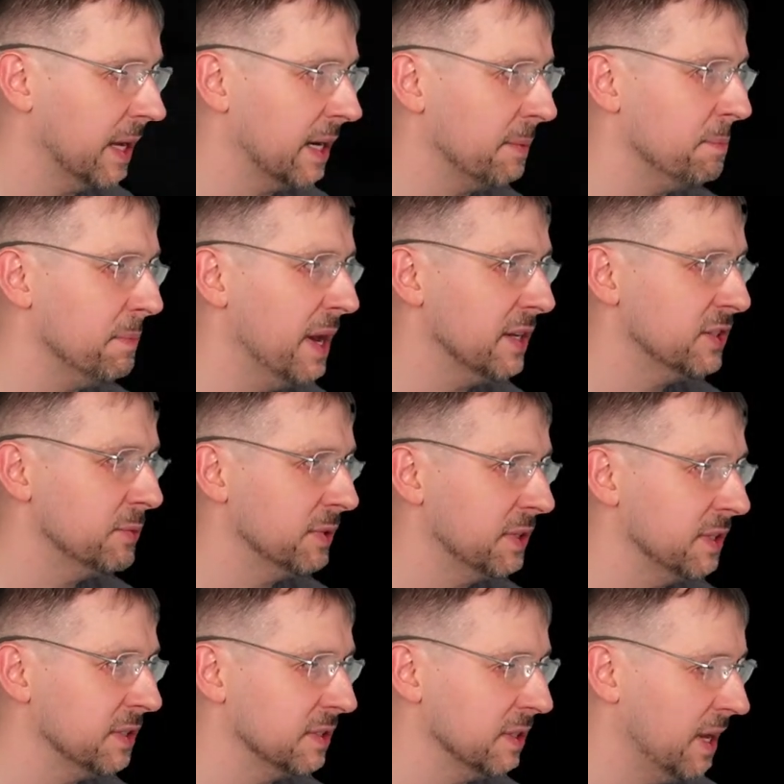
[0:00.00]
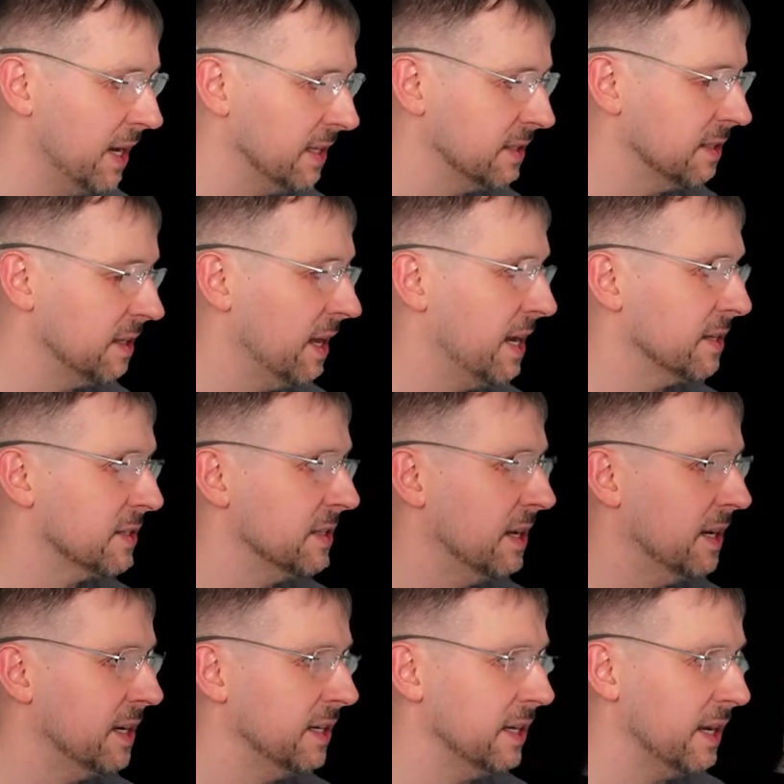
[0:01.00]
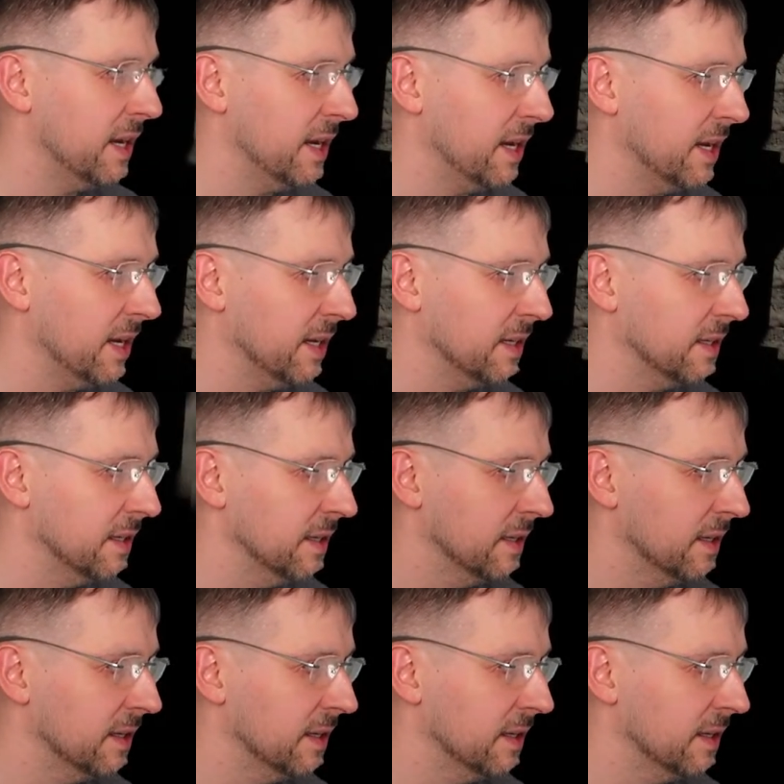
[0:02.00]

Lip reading: I messed with these lights last night and